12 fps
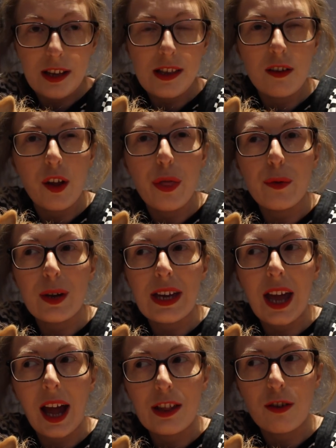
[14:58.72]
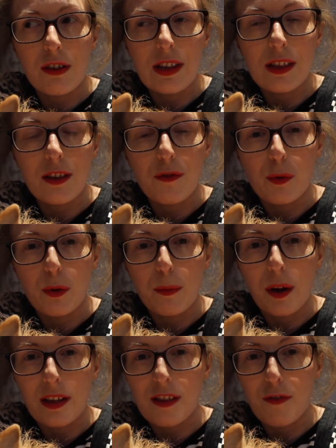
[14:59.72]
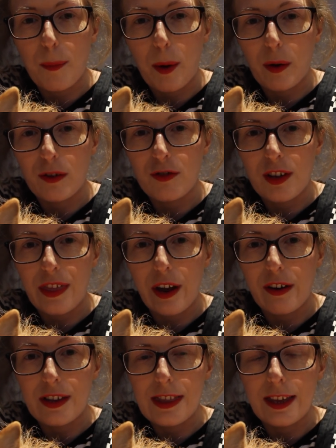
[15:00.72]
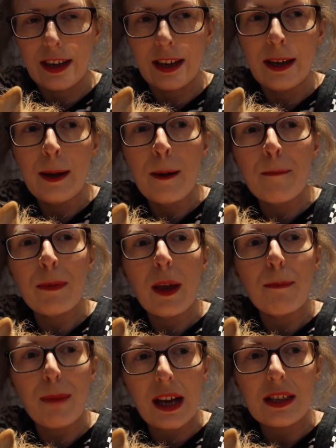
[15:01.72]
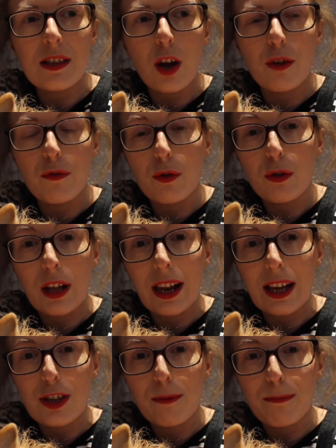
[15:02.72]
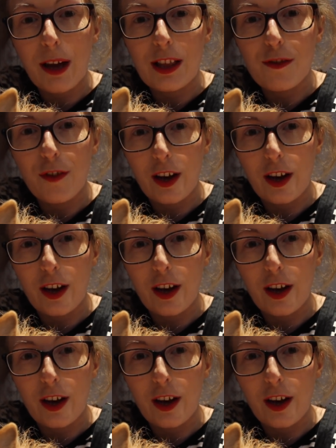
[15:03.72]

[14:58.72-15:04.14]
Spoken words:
because there are three categories in the forward prizes for poetry. There is the best overall collection, best